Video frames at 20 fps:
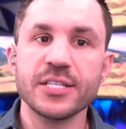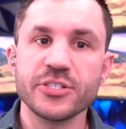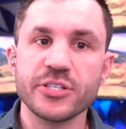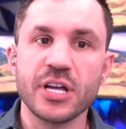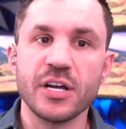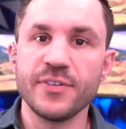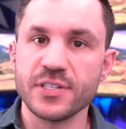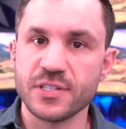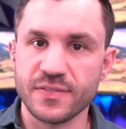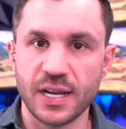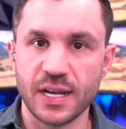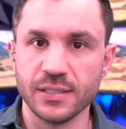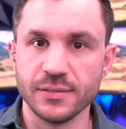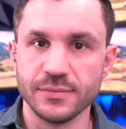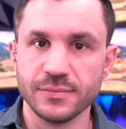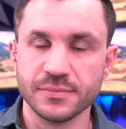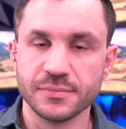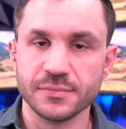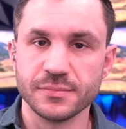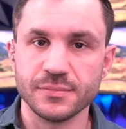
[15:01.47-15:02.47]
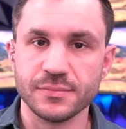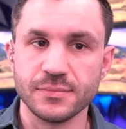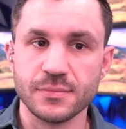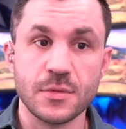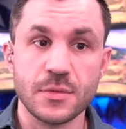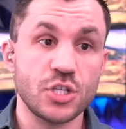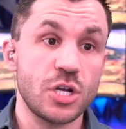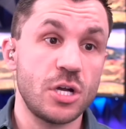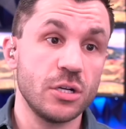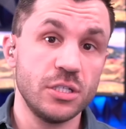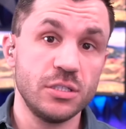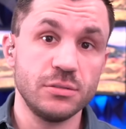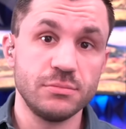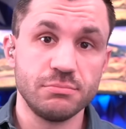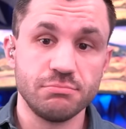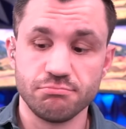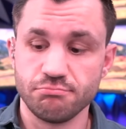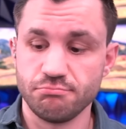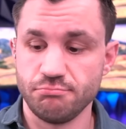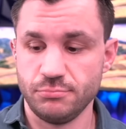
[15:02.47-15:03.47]
stuff is fine. It's all good.
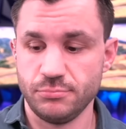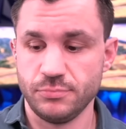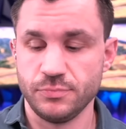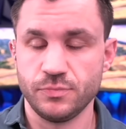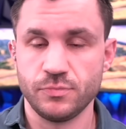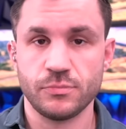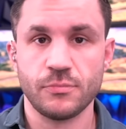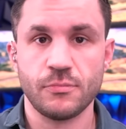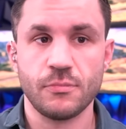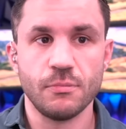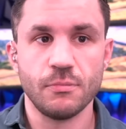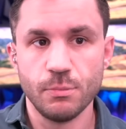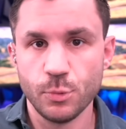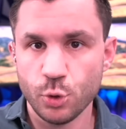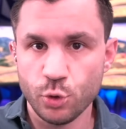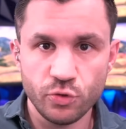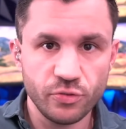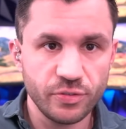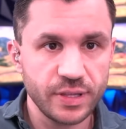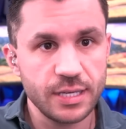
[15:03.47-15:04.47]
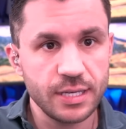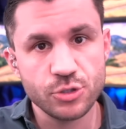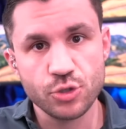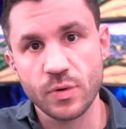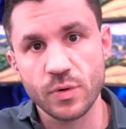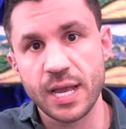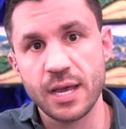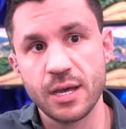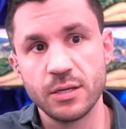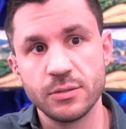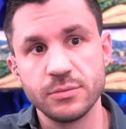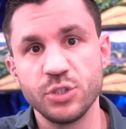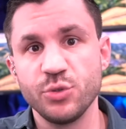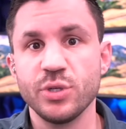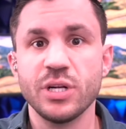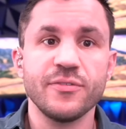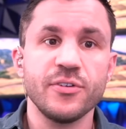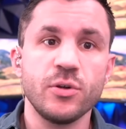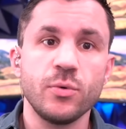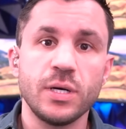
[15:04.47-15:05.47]
Move things around, do
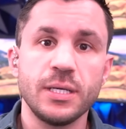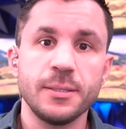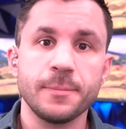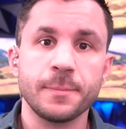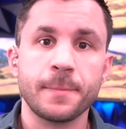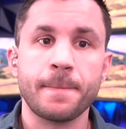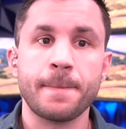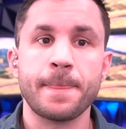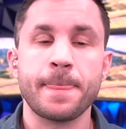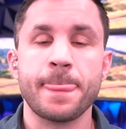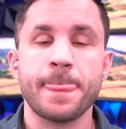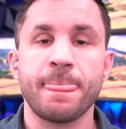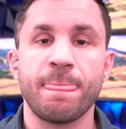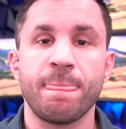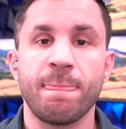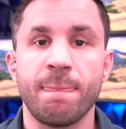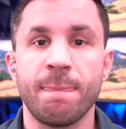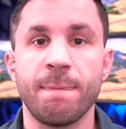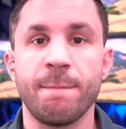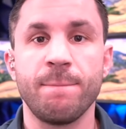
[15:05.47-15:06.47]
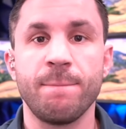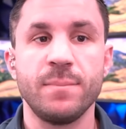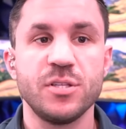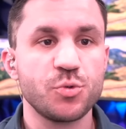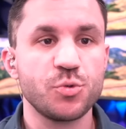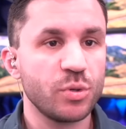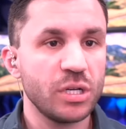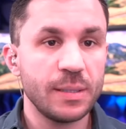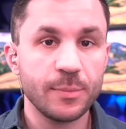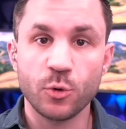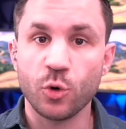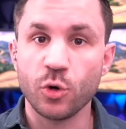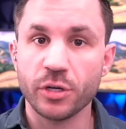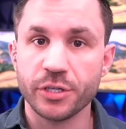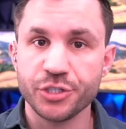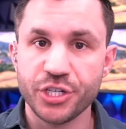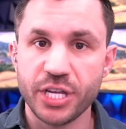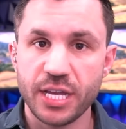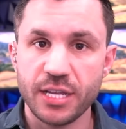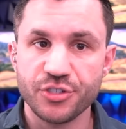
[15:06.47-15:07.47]
whatever you want. Supreme Court can
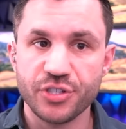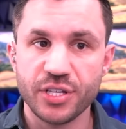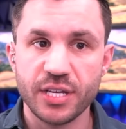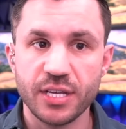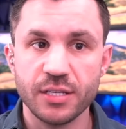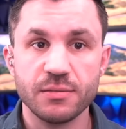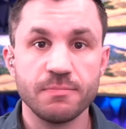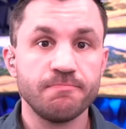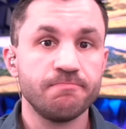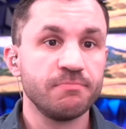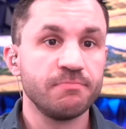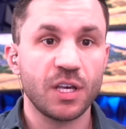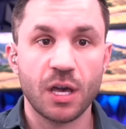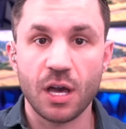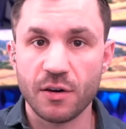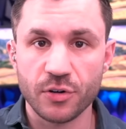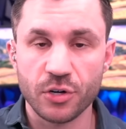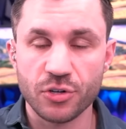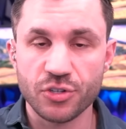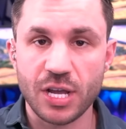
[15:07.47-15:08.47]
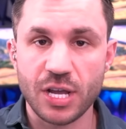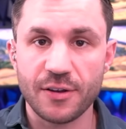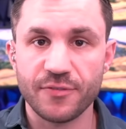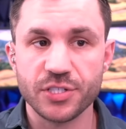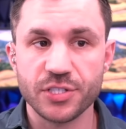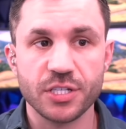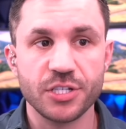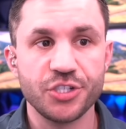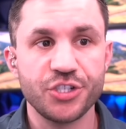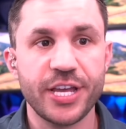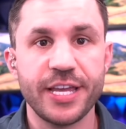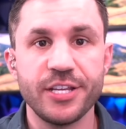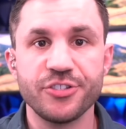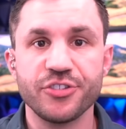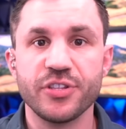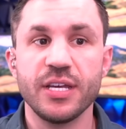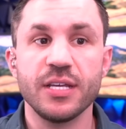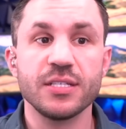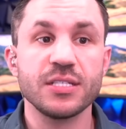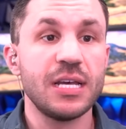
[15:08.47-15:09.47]
change things governor's office can change
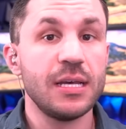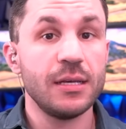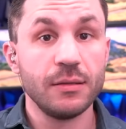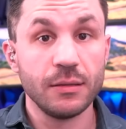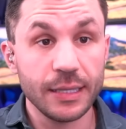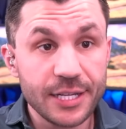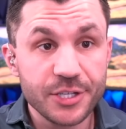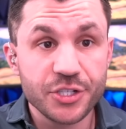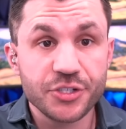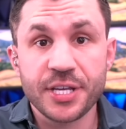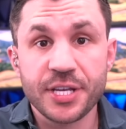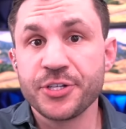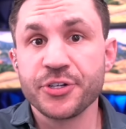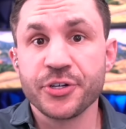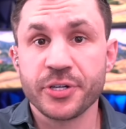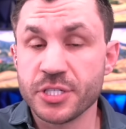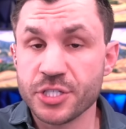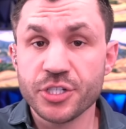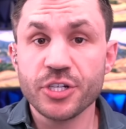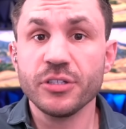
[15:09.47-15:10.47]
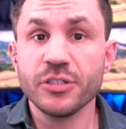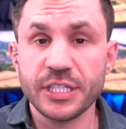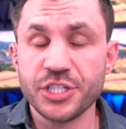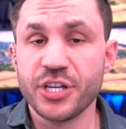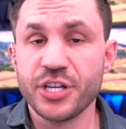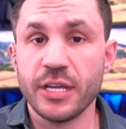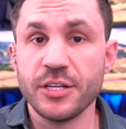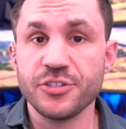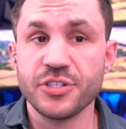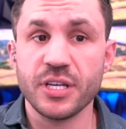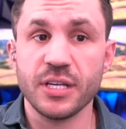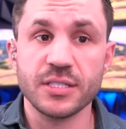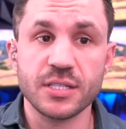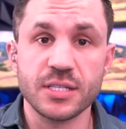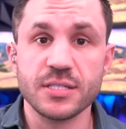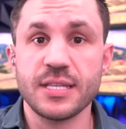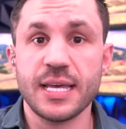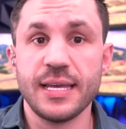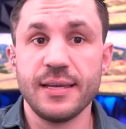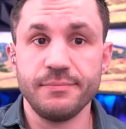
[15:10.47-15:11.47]
things legislature can certainly change things because
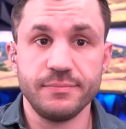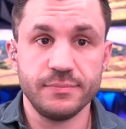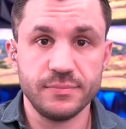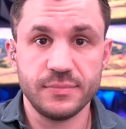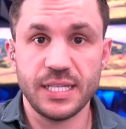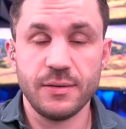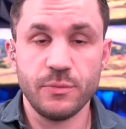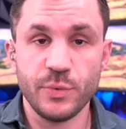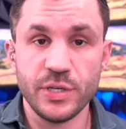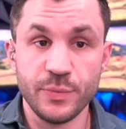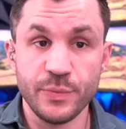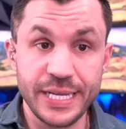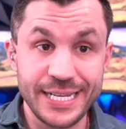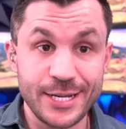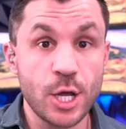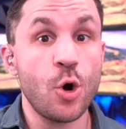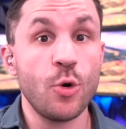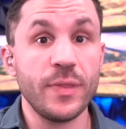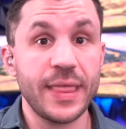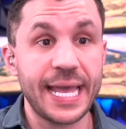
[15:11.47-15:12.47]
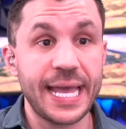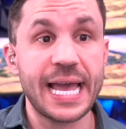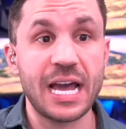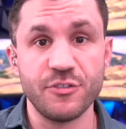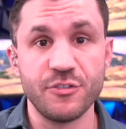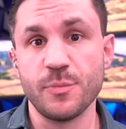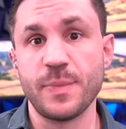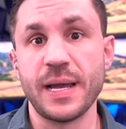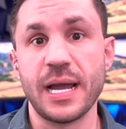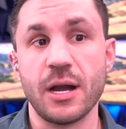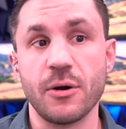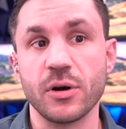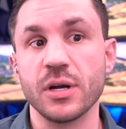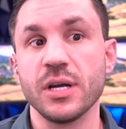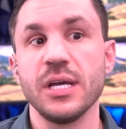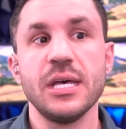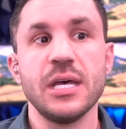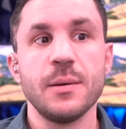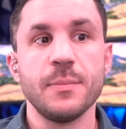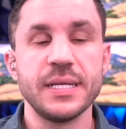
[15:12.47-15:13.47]
they, they we, we know they have the power
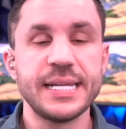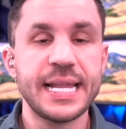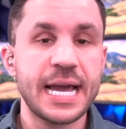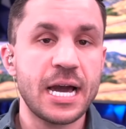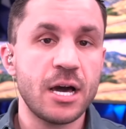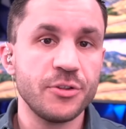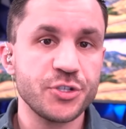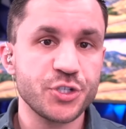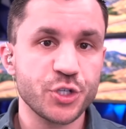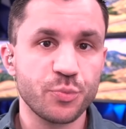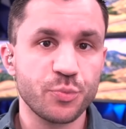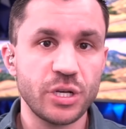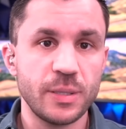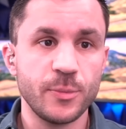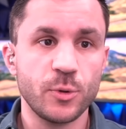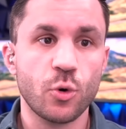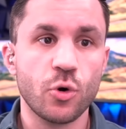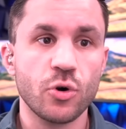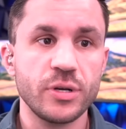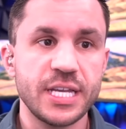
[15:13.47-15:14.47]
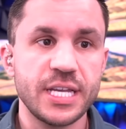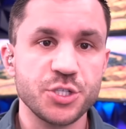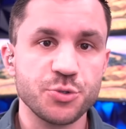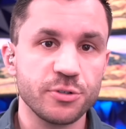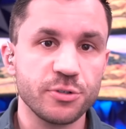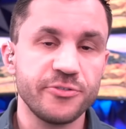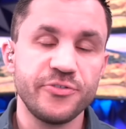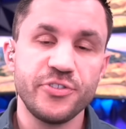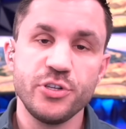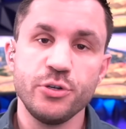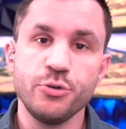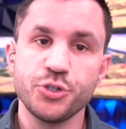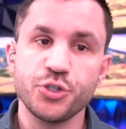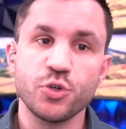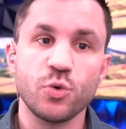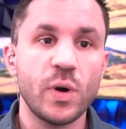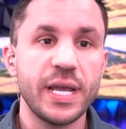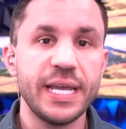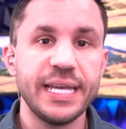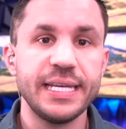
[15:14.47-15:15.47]
but now the supreme court is refused to
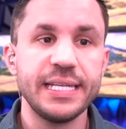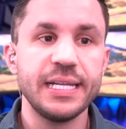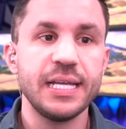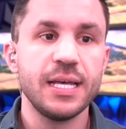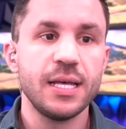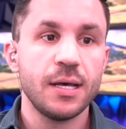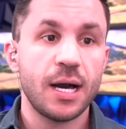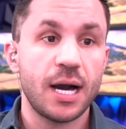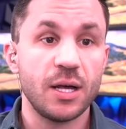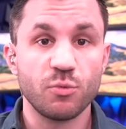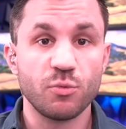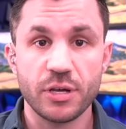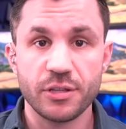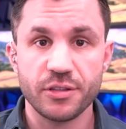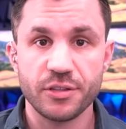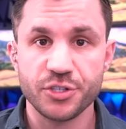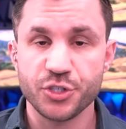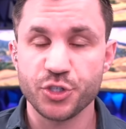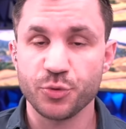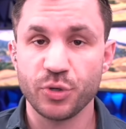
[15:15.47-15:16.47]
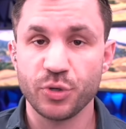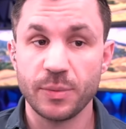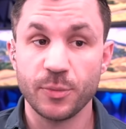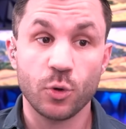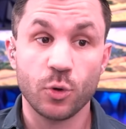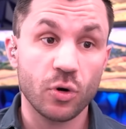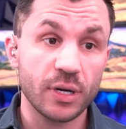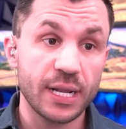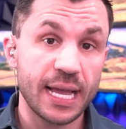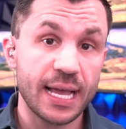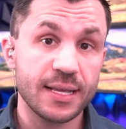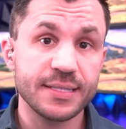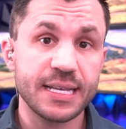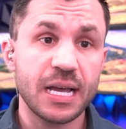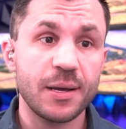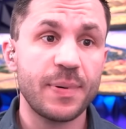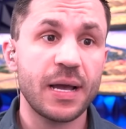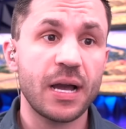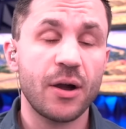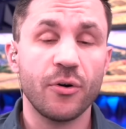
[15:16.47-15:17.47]
weigh in on whether the supreme court has that
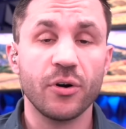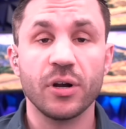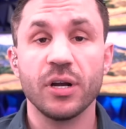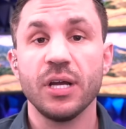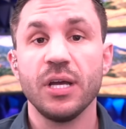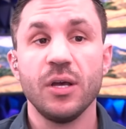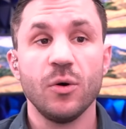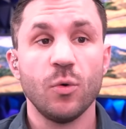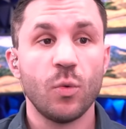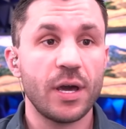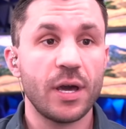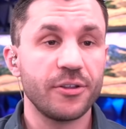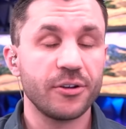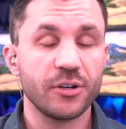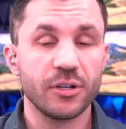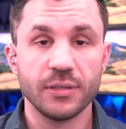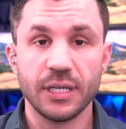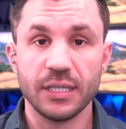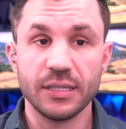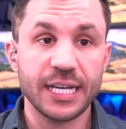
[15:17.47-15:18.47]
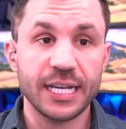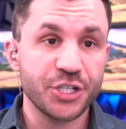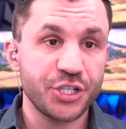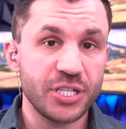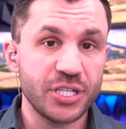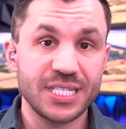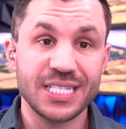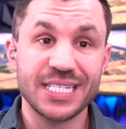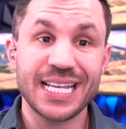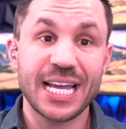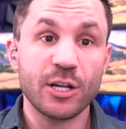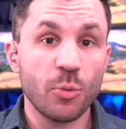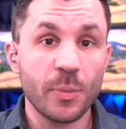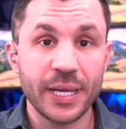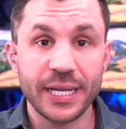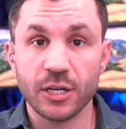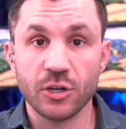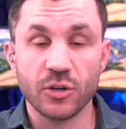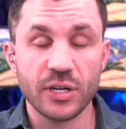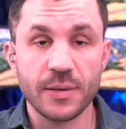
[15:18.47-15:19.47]
power whether election settlement
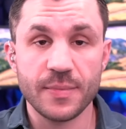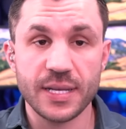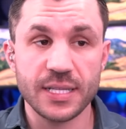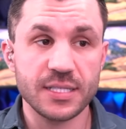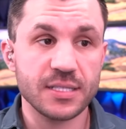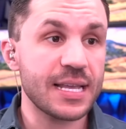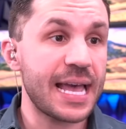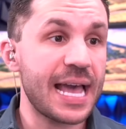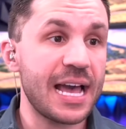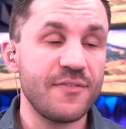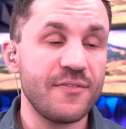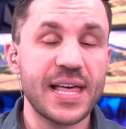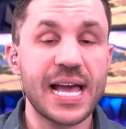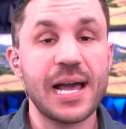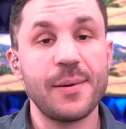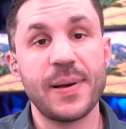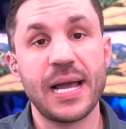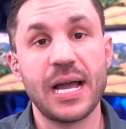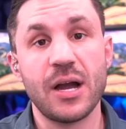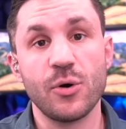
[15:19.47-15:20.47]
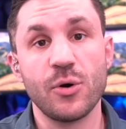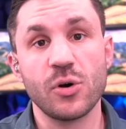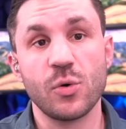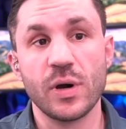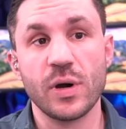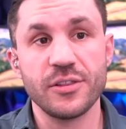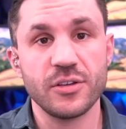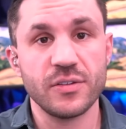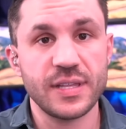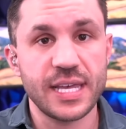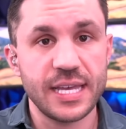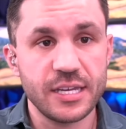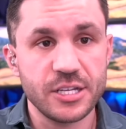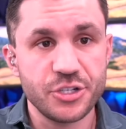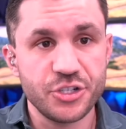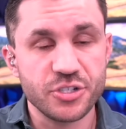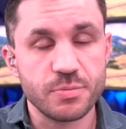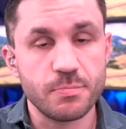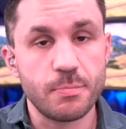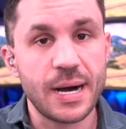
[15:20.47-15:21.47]
agreements have that power whether they can
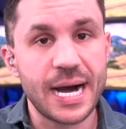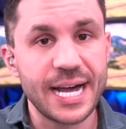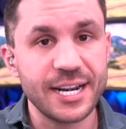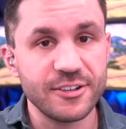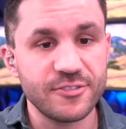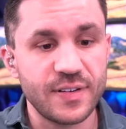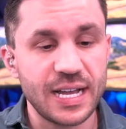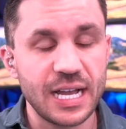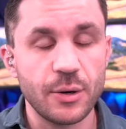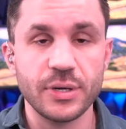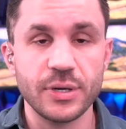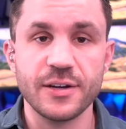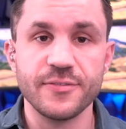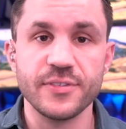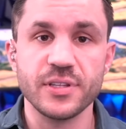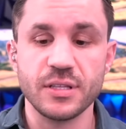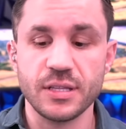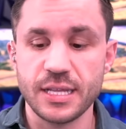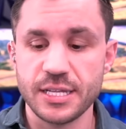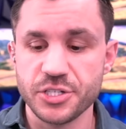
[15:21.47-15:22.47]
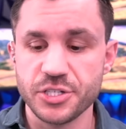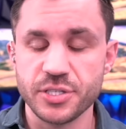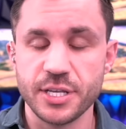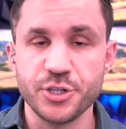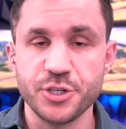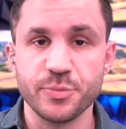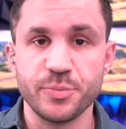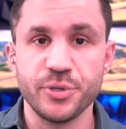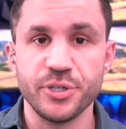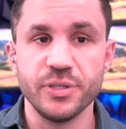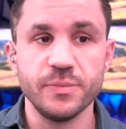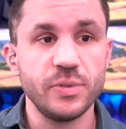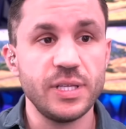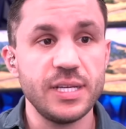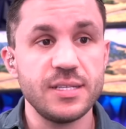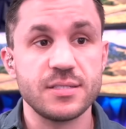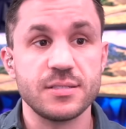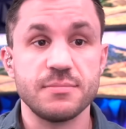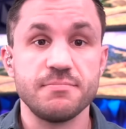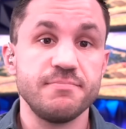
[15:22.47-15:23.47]
just modify whatever the legislature put in
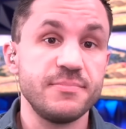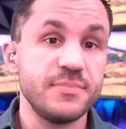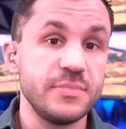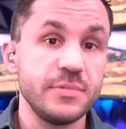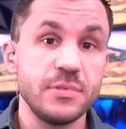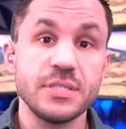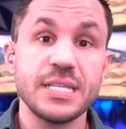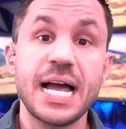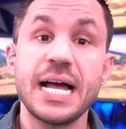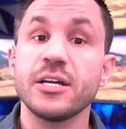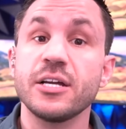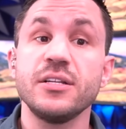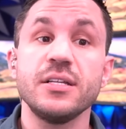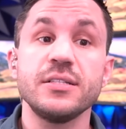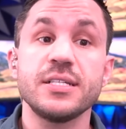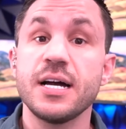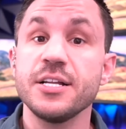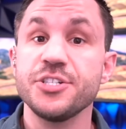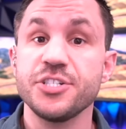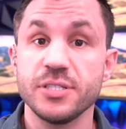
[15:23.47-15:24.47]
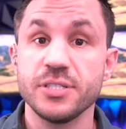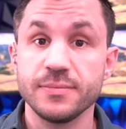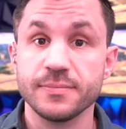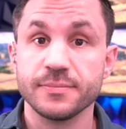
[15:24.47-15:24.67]
place not going to touch it